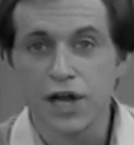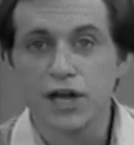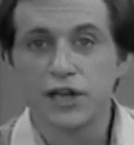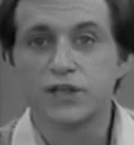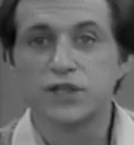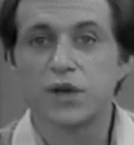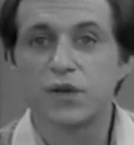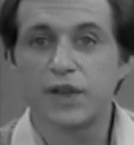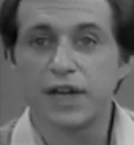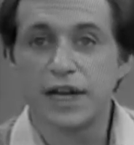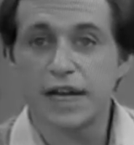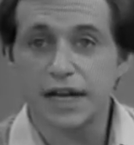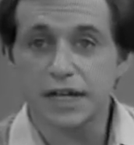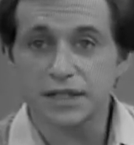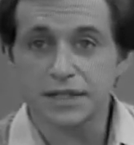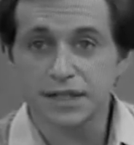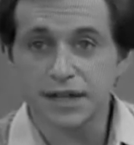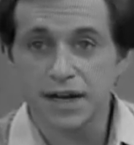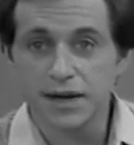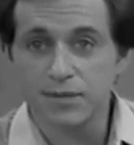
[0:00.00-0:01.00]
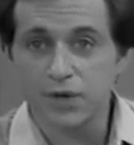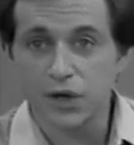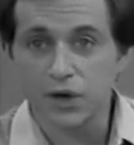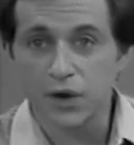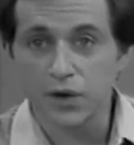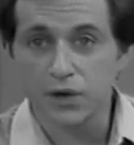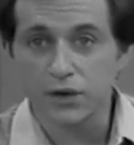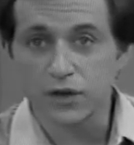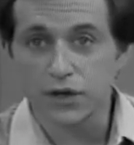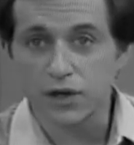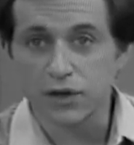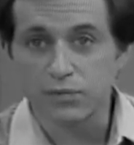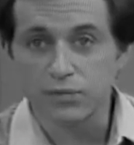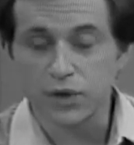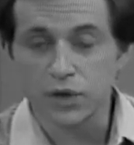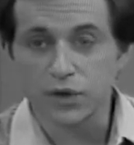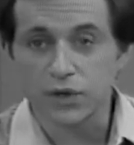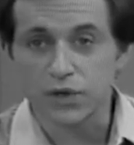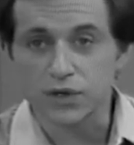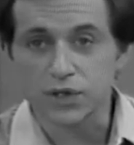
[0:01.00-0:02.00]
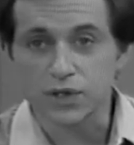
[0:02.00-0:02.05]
So the next time you go to the computer